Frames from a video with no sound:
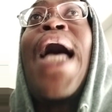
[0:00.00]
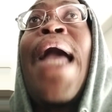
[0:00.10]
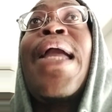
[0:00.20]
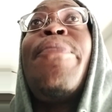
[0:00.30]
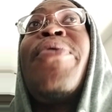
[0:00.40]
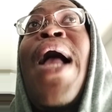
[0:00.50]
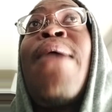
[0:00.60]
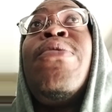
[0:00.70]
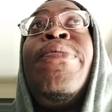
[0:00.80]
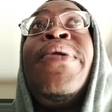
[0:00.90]
I could
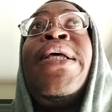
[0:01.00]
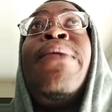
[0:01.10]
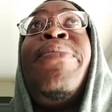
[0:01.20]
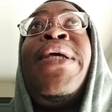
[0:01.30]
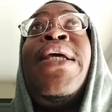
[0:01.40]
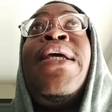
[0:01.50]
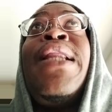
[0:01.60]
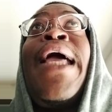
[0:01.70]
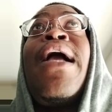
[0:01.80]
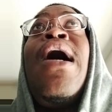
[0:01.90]
probably be
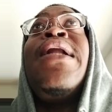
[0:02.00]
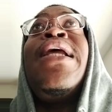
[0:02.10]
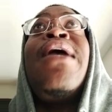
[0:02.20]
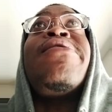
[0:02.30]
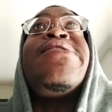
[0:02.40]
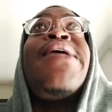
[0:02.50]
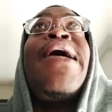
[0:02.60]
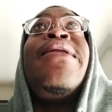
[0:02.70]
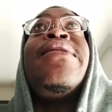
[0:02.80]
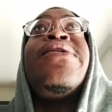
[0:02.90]
like on the other
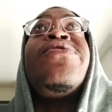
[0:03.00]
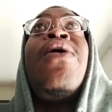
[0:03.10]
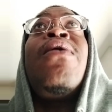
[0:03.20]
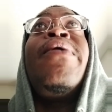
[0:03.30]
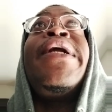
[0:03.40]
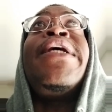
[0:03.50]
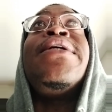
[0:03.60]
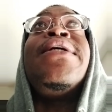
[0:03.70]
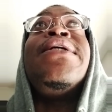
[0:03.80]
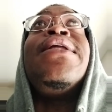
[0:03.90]
side of this
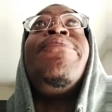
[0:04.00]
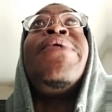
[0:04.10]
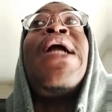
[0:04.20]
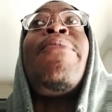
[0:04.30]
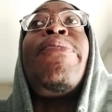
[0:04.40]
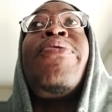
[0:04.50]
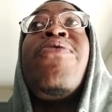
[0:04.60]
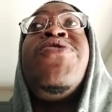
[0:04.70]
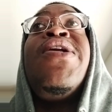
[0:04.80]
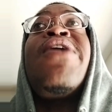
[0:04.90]
already, but I'm
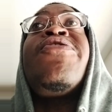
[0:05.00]
approaching the